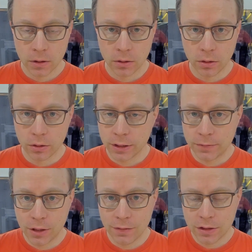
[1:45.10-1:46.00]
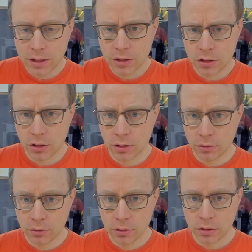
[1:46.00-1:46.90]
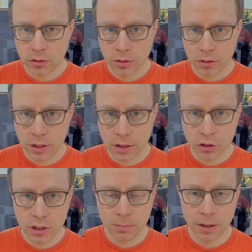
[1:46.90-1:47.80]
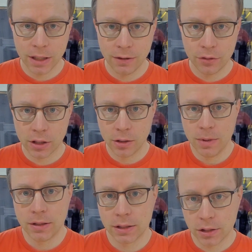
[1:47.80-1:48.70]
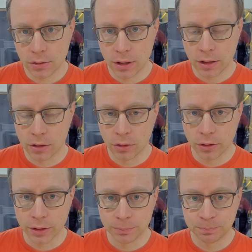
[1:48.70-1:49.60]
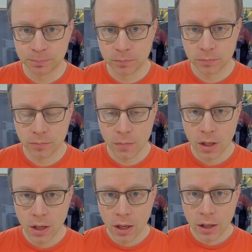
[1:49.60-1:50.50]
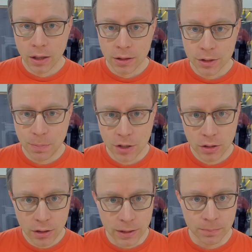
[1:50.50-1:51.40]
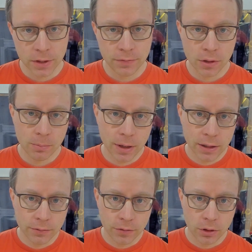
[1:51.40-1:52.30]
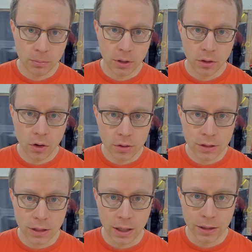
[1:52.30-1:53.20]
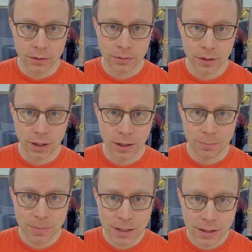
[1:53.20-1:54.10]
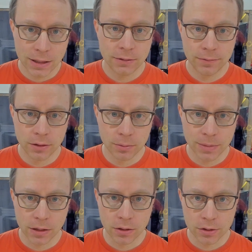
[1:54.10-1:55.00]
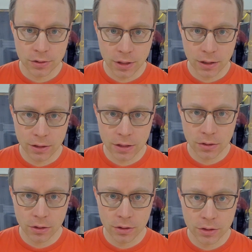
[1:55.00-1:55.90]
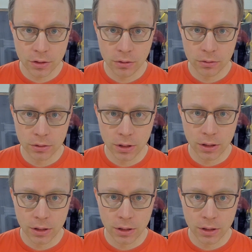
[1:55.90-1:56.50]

Or if you have a teacher, he or she might have recommended you an accordion. Especially if you are buying from online, be careful because there is also